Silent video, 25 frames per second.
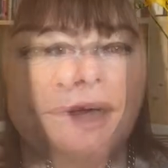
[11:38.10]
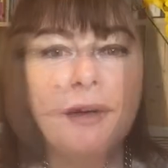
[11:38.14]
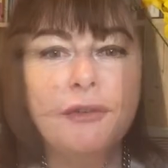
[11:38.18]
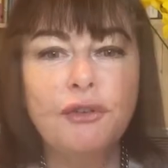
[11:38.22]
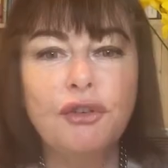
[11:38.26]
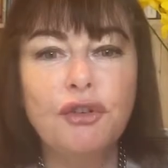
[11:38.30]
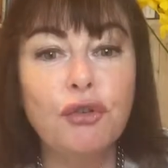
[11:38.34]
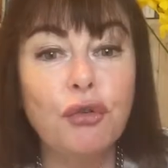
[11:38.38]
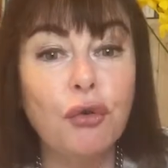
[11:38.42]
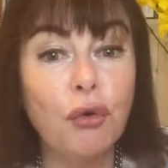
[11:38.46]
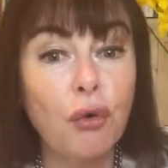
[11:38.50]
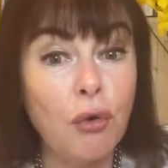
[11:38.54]

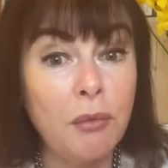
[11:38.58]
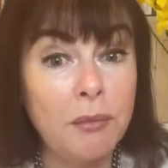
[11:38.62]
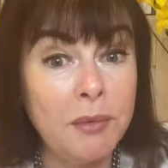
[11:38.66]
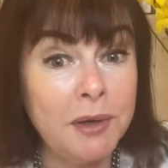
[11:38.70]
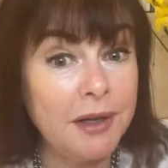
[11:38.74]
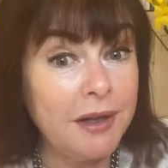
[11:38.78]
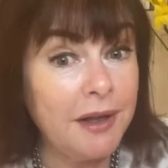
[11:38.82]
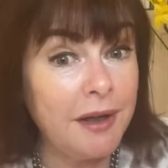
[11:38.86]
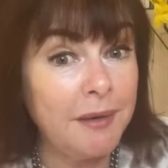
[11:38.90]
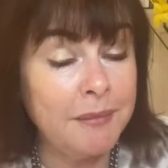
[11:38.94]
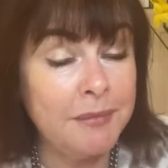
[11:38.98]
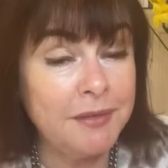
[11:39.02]
Trauma
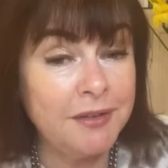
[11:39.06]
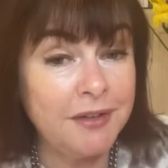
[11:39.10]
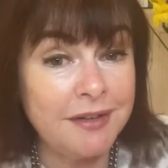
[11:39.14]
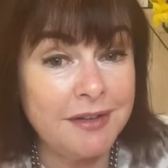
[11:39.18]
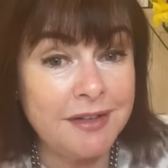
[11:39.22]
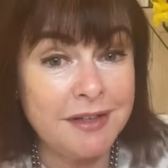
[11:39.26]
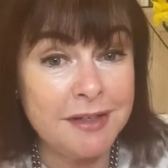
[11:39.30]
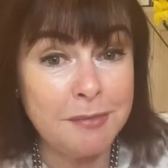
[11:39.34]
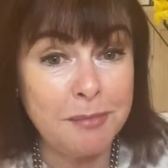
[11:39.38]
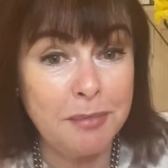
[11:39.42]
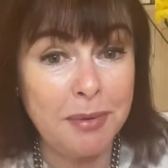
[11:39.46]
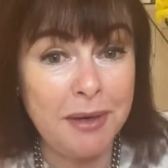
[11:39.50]
comes
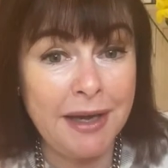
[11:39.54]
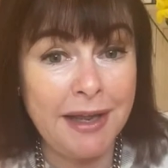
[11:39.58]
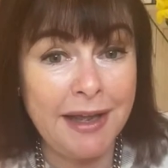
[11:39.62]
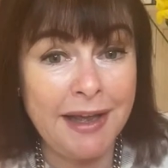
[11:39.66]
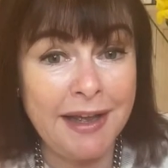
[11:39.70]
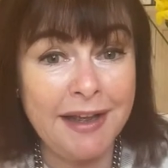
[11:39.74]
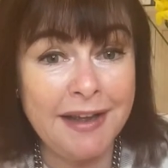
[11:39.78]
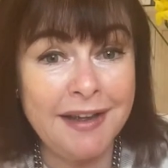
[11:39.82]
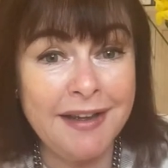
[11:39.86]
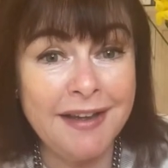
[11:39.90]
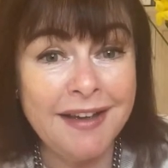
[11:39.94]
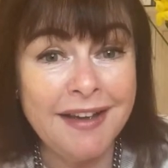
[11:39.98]
into
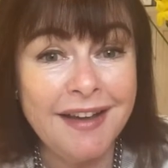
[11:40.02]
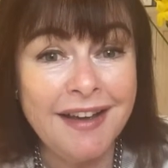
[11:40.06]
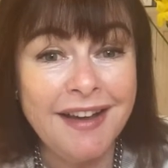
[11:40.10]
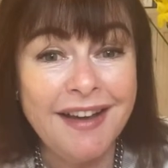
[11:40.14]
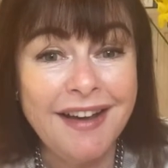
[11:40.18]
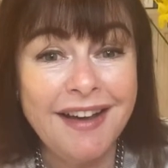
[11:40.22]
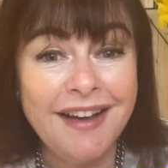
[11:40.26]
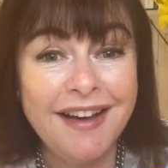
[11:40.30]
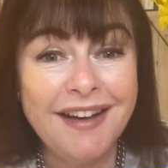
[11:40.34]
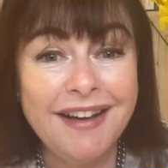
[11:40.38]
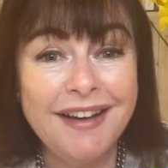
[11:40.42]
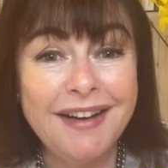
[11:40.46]
play
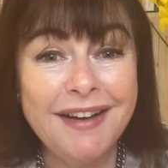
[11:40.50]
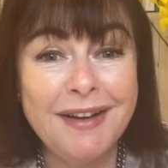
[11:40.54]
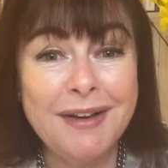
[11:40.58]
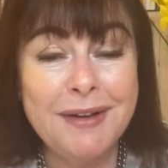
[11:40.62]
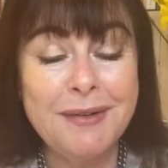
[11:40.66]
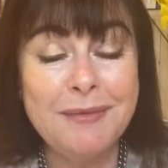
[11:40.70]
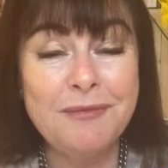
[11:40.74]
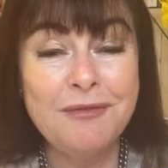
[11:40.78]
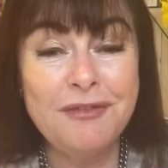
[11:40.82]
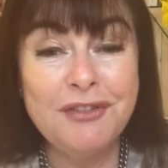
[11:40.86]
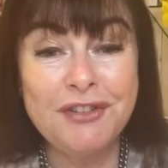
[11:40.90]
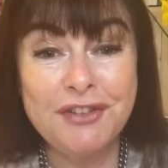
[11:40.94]

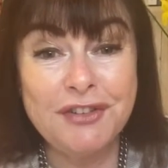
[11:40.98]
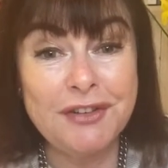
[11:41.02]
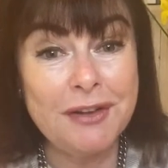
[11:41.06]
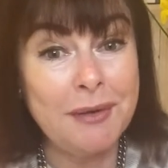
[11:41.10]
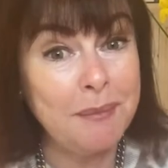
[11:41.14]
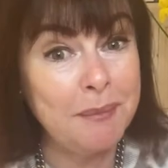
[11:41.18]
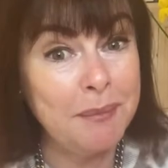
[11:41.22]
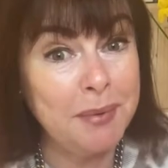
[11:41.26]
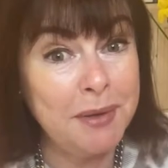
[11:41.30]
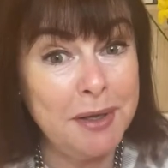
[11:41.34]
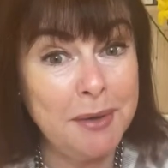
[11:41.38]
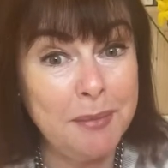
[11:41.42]
for
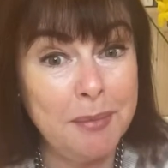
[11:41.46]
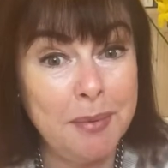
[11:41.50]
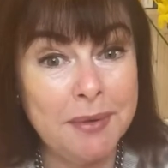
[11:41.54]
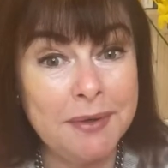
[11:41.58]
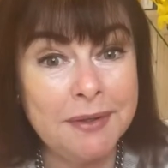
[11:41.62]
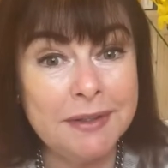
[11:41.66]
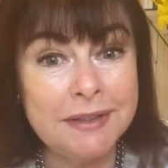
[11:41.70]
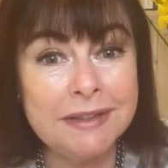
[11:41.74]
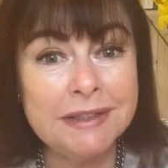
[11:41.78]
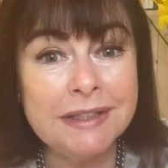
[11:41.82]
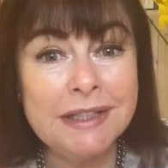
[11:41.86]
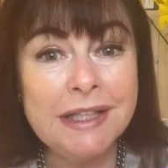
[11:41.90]
some
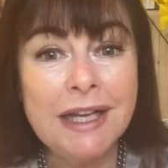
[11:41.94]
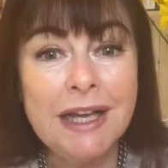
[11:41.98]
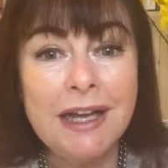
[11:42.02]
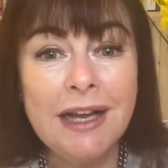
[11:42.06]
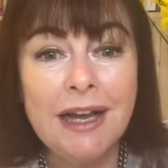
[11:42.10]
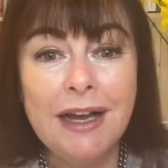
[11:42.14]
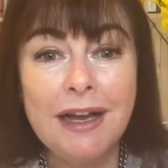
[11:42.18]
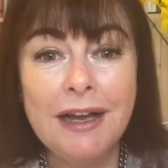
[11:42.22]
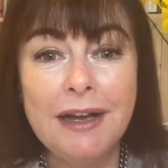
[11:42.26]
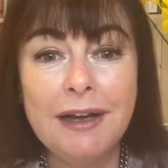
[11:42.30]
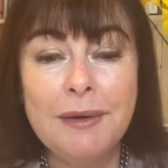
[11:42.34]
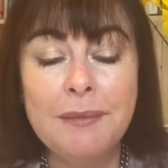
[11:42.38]
people.
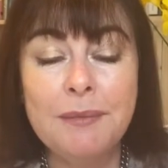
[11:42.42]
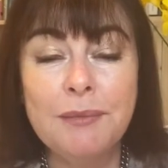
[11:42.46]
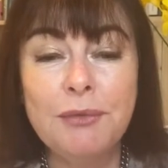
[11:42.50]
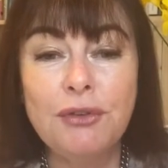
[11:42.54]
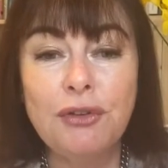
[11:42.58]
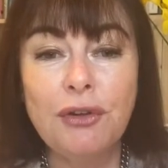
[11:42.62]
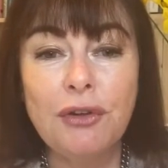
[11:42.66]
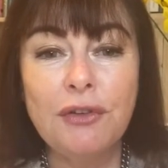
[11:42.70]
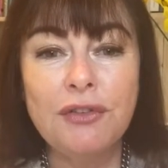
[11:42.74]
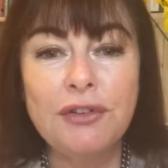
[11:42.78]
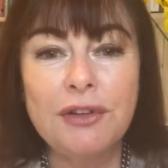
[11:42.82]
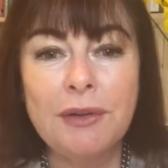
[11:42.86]

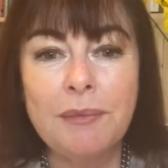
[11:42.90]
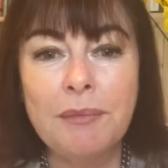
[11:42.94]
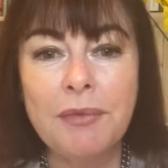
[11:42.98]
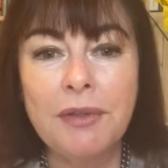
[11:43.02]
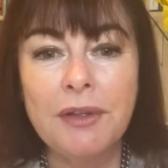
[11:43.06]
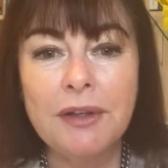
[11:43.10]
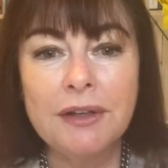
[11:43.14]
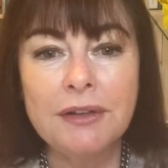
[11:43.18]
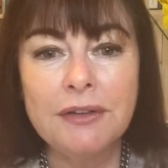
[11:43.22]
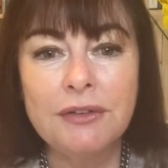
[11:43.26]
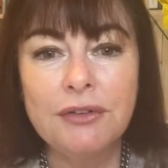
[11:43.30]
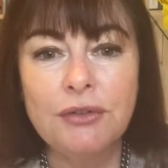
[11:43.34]
So
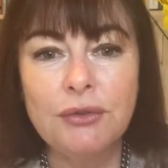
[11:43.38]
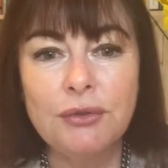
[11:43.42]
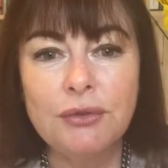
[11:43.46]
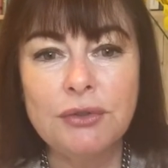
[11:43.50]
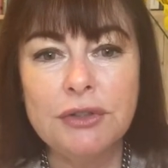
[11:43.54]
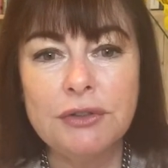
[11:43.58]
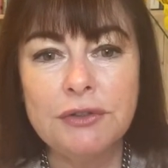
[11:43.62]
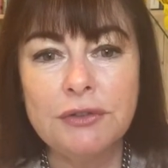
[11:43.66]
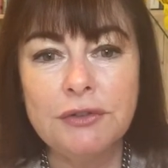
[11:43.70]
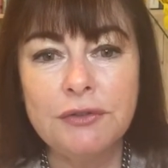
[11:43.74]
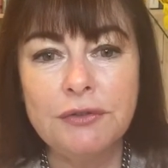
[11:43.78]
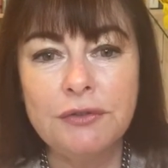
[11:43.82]
something so
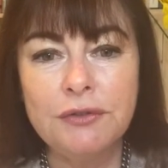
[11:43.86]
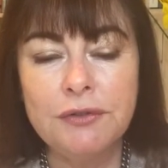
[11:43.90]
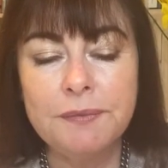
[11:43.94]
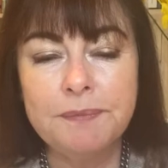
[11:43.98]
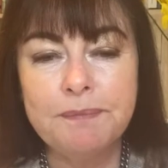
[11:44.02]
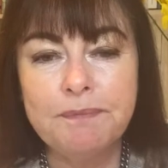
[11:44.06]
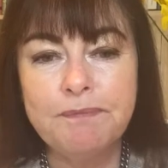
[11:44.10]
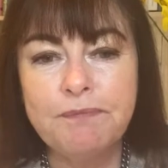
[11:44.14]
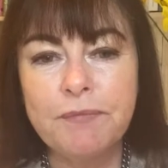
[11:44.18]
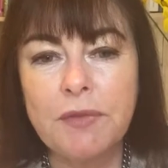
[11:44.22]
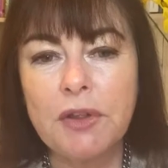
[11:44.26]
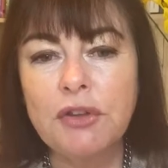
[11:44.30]

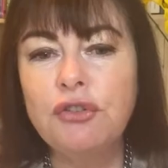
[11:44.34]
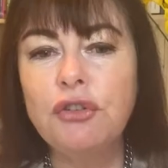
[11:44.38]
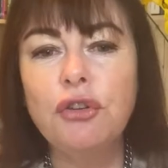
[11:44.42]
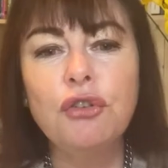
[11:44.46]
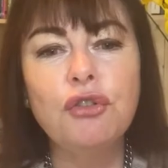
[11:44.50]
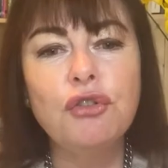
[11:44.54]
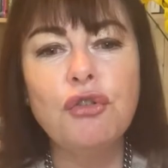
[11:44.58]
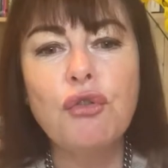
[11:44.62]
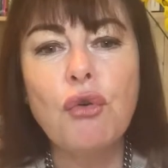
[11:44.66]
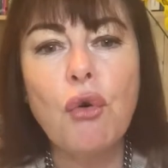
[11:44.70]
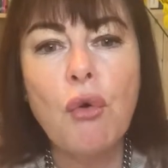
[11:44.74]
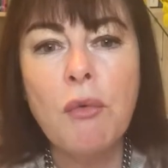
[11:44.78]

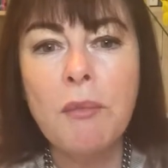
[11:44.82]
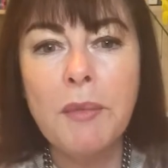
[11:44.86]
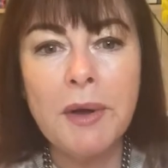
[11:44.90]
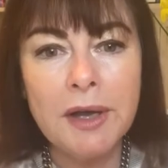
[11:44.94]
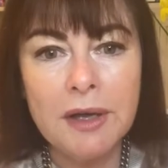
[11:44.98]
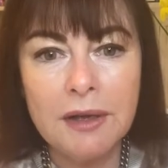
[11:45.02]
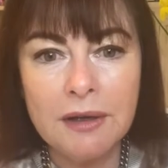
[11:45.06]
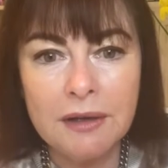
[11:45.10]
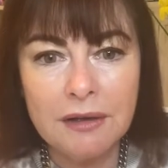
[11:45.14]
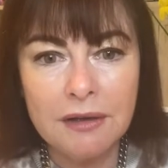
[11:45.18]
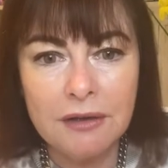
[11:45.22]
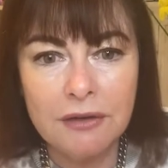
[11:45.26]

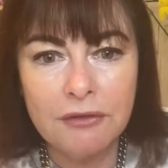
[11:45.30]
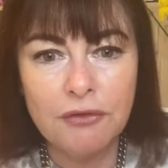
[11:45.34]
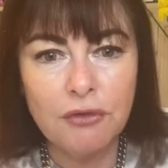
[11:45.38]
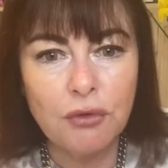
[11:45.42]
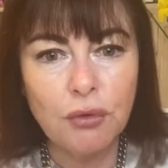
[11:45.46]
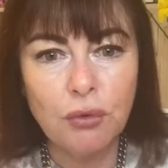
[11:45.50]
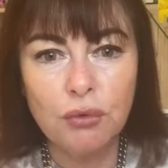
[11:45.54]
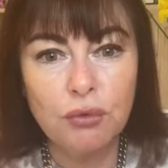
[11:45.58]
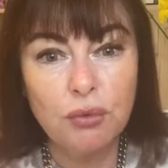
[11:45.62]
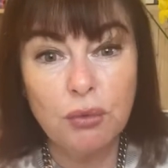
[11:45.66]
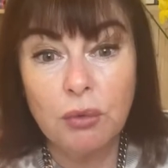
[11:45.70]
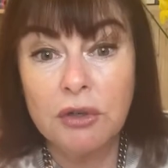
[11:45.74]
trauma, of
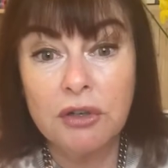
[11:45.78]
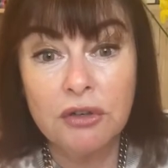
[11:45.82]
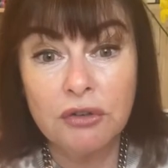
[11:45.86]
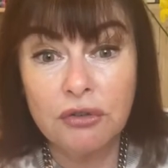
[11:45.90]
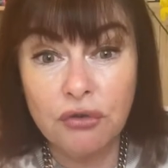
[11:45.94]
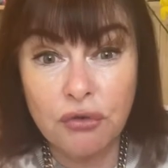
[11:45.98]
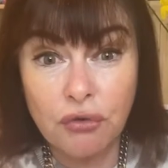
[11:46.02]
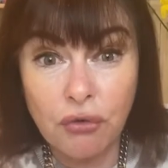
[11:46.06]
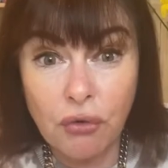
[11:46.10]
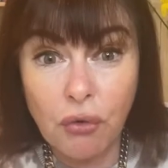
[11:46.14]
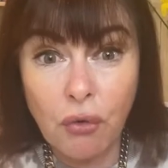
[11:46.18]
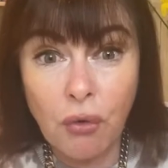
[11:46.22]
course, what is
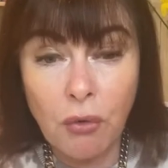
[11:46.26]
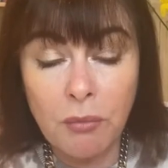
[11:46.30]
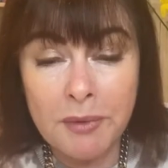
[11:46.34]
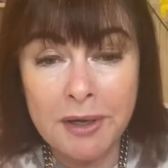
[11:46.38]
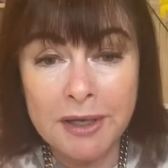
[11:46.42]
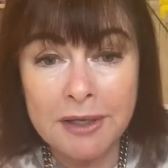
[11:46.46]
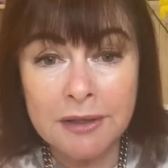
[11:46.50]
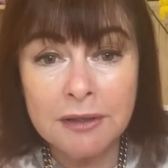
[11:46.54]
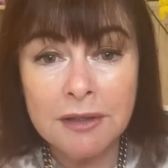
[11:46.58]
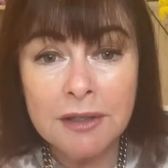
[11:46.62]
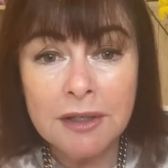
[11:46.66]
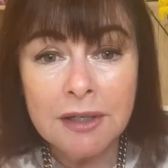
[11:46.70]

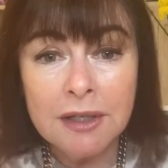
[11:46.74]
trauma?